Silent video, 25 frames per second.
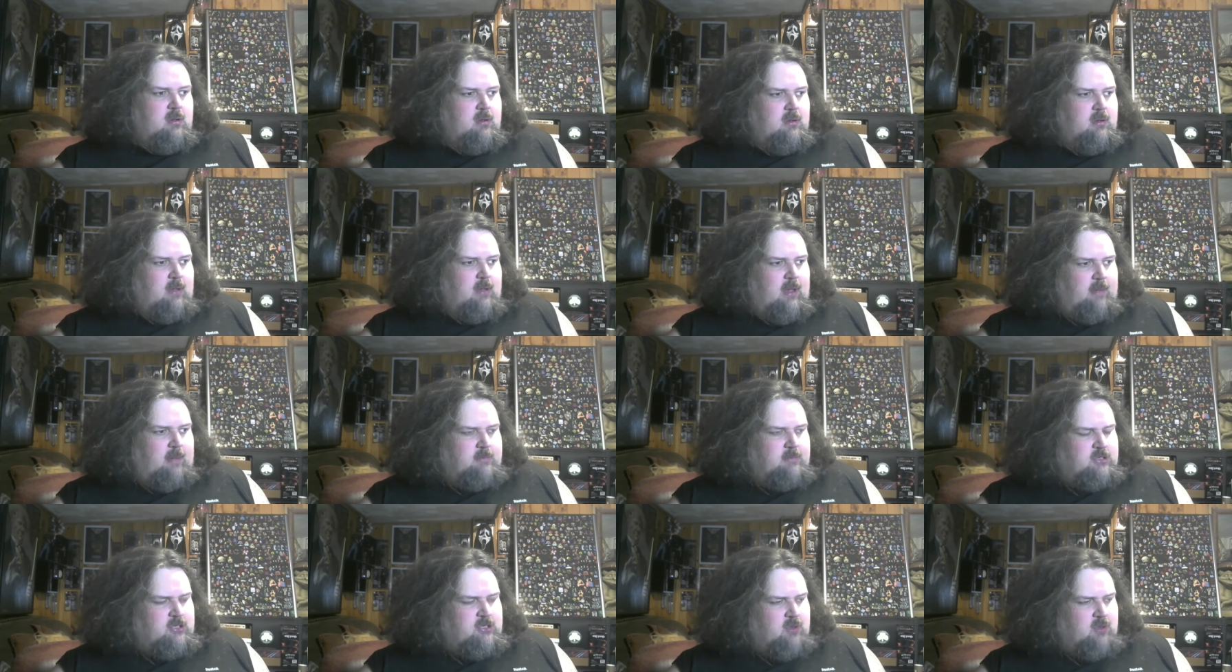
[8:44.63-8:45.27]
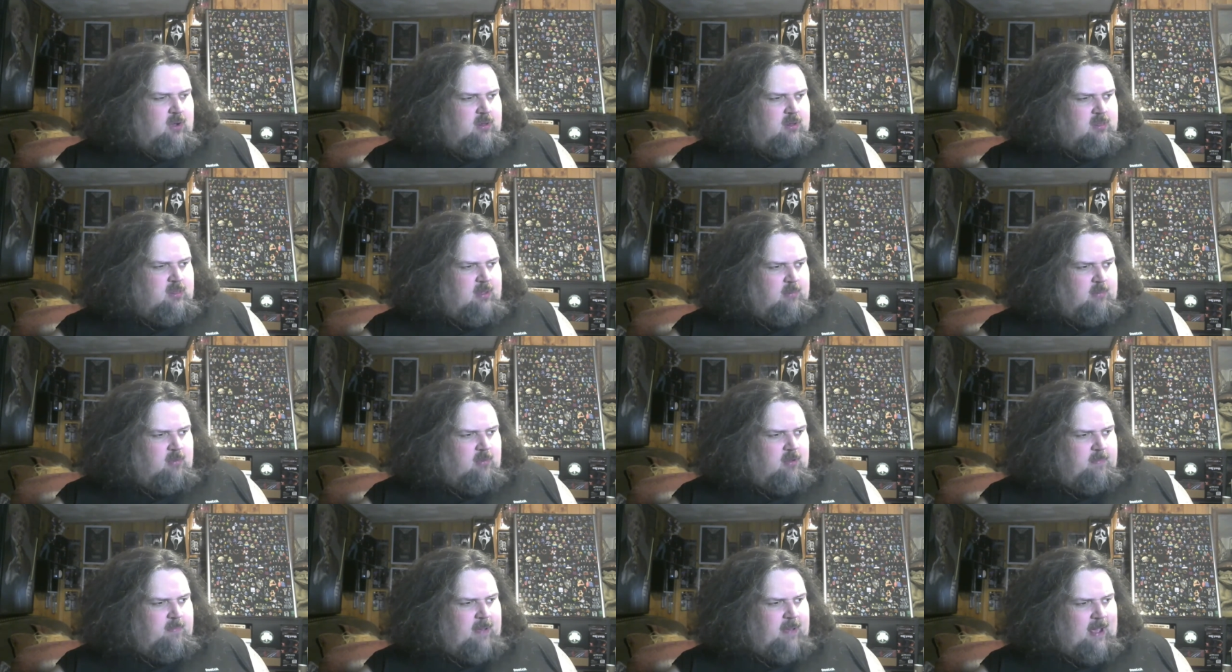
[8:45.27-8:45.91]
I'm sure
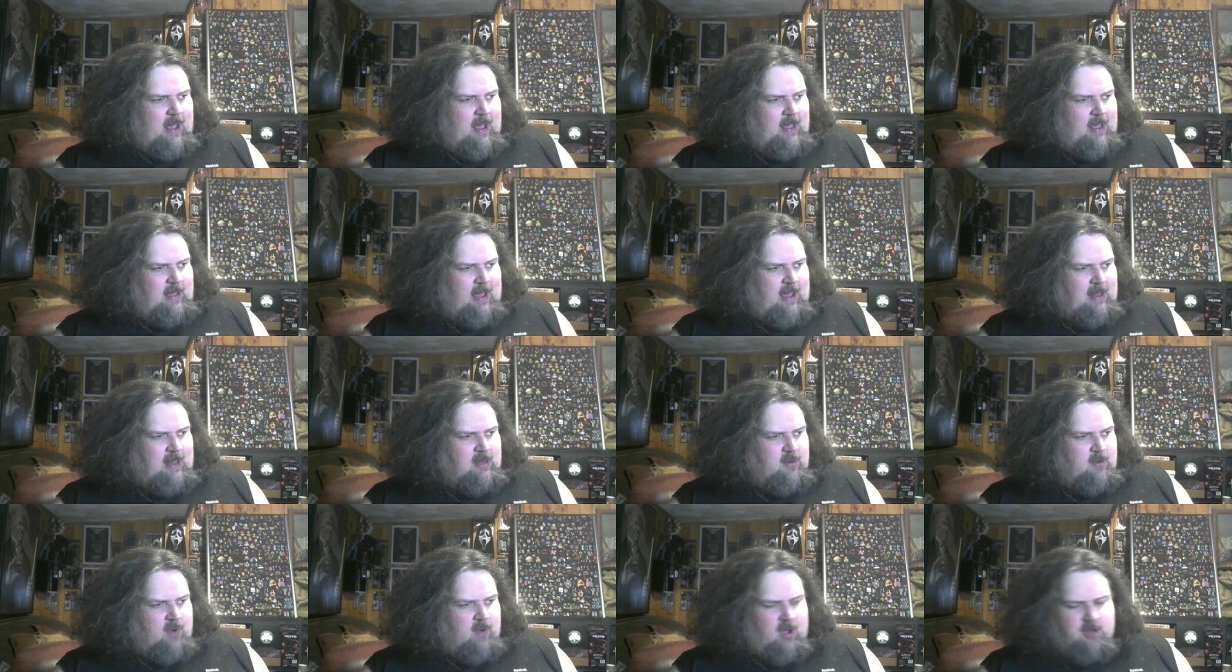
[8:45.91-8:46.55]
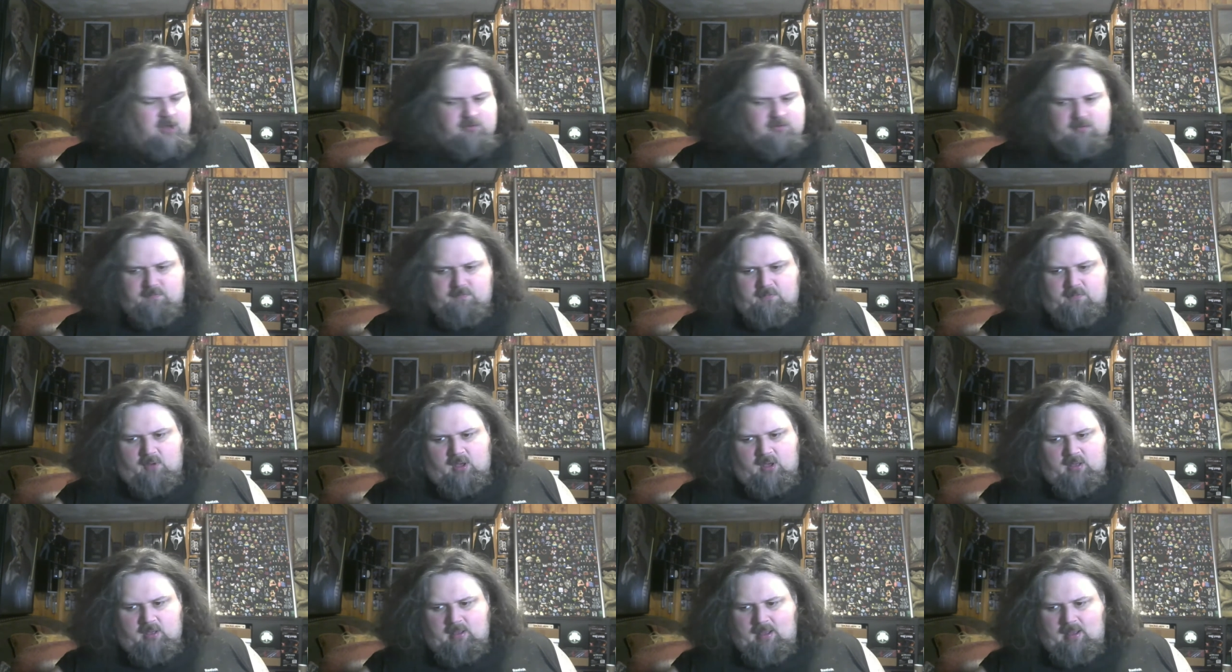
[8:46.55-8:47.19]
someone would pay eighty or hundred
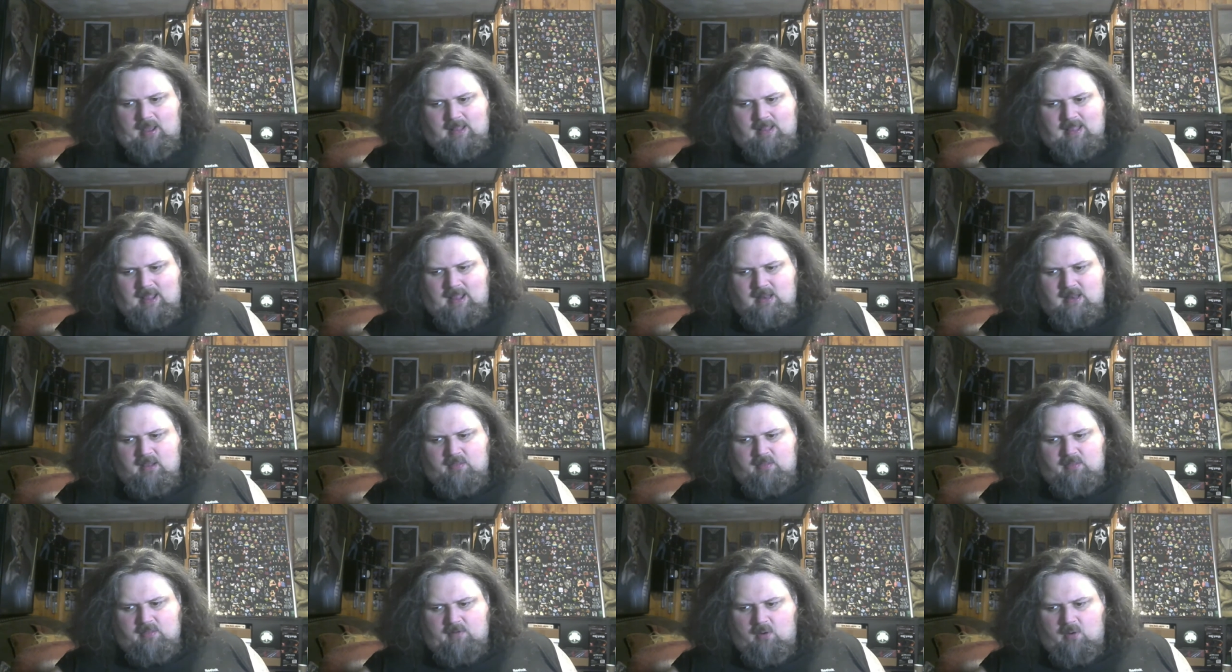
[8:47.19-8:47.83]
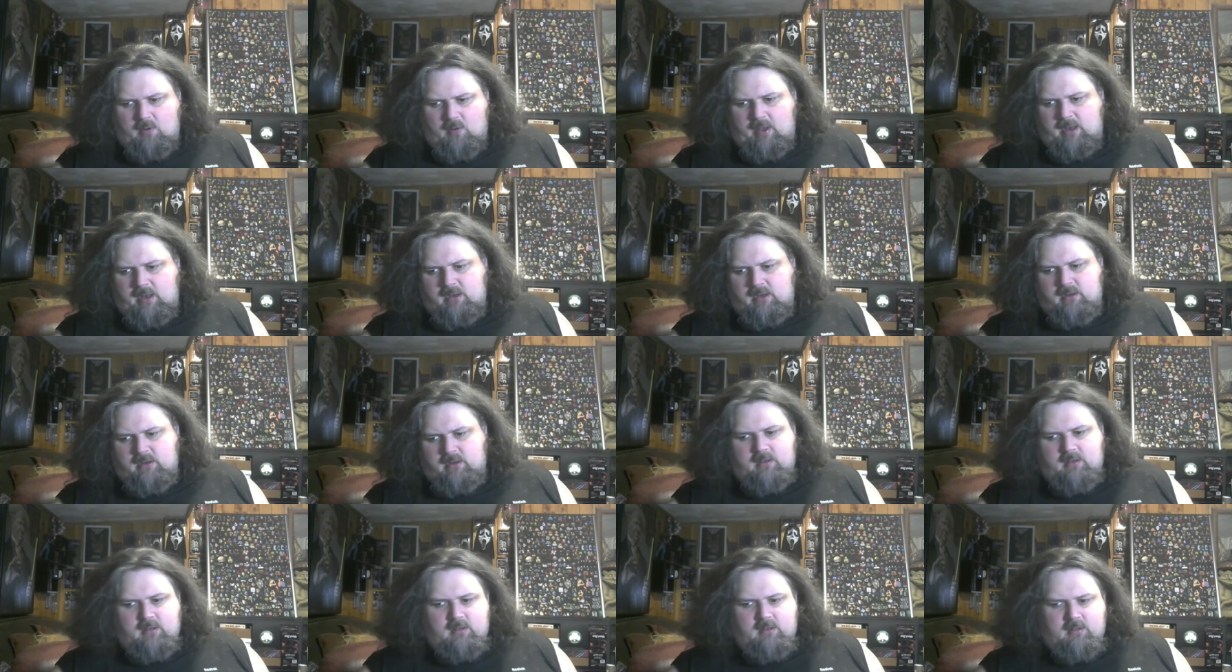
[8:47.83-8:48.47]
for it, and then you throw in
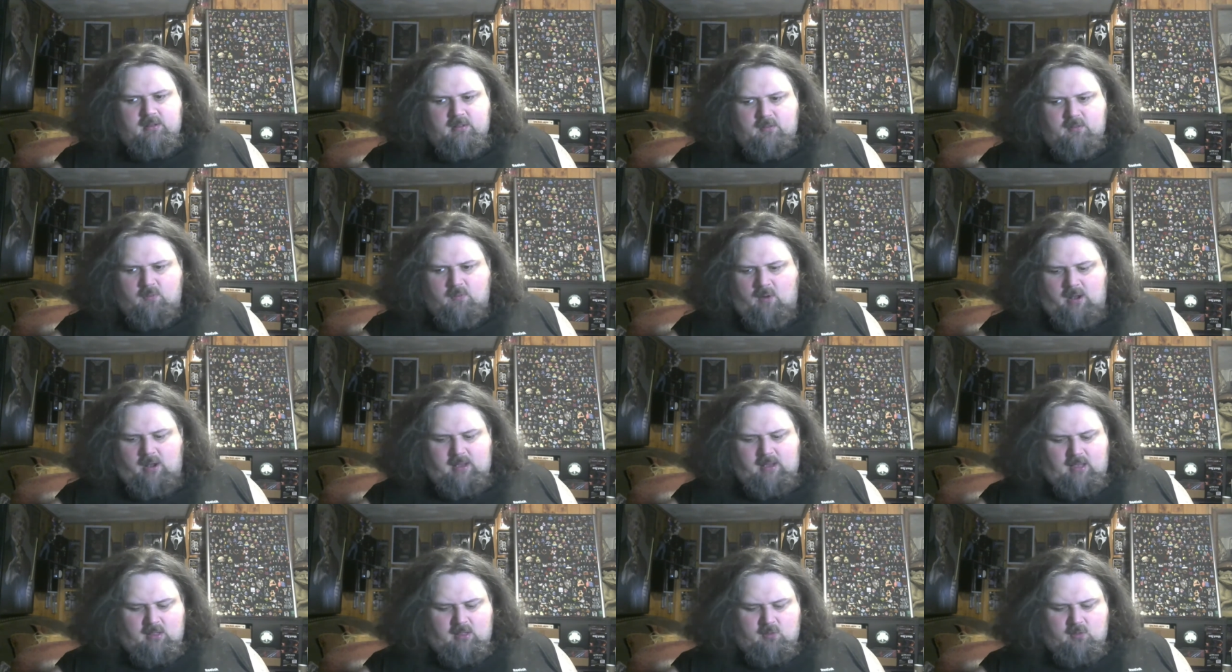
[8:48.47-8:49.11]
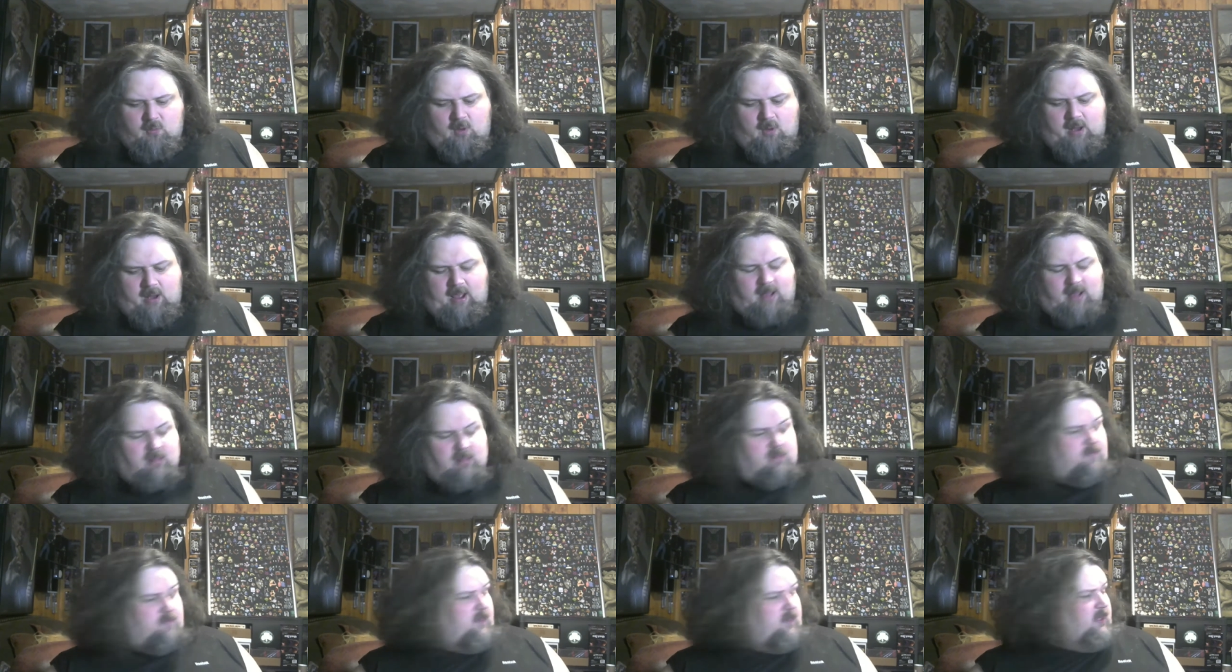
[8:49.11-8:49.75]
twenty and twenty.
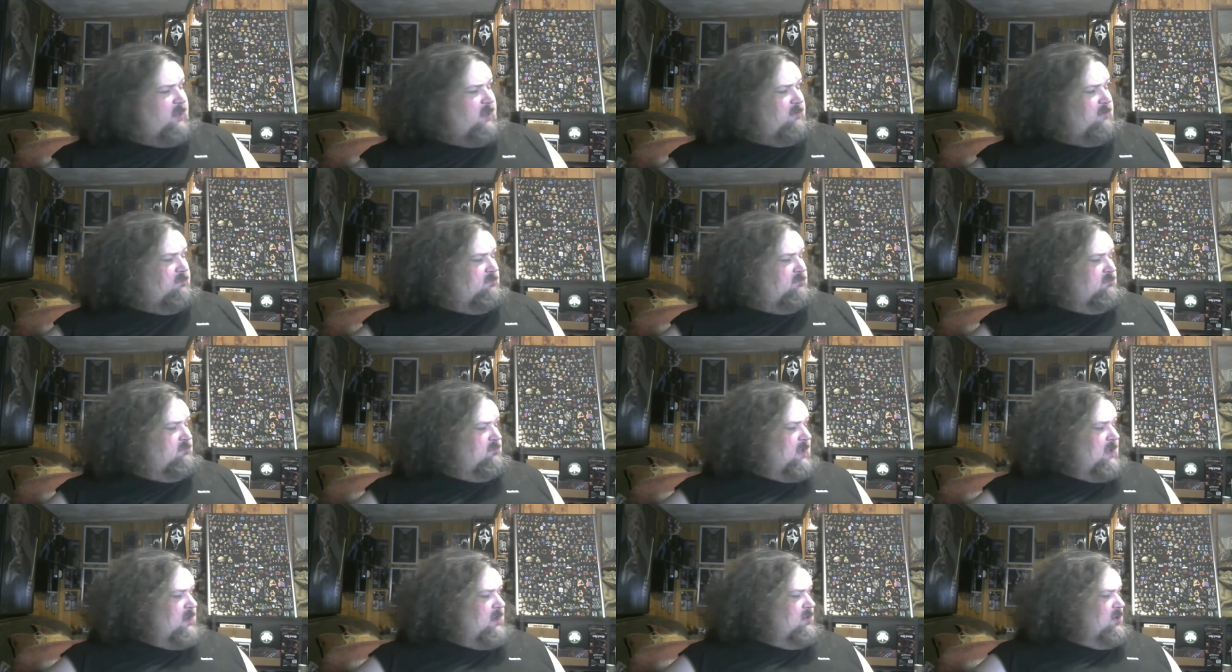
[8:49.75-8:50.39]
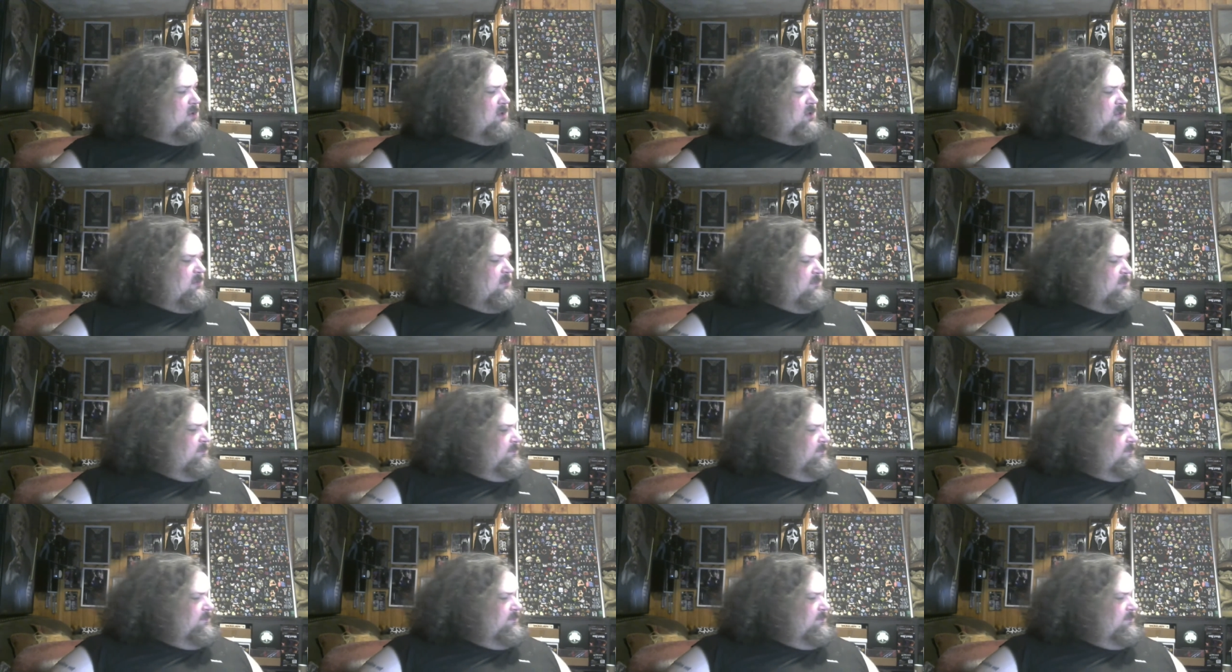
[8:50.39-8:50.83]
That's freaking that's awesome.